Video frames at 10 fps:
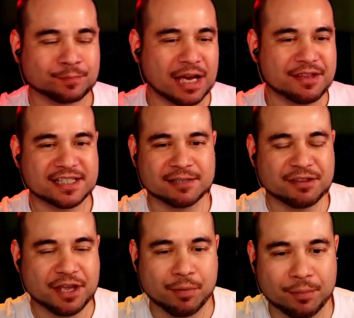And this is something
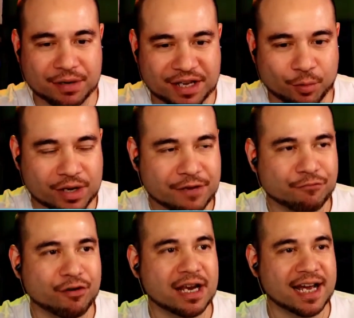that you probably wouldn't even
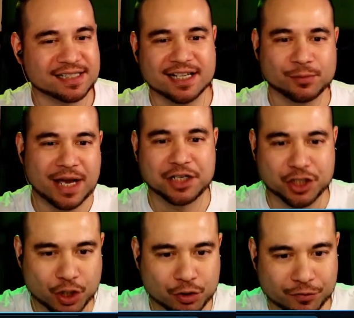realize unless we actually
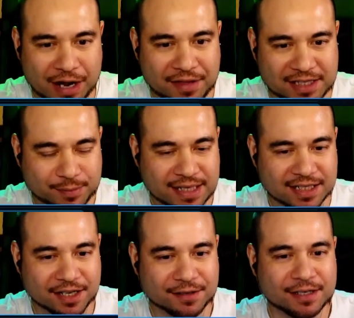showed you how that's being
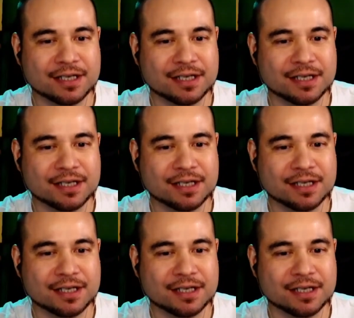done.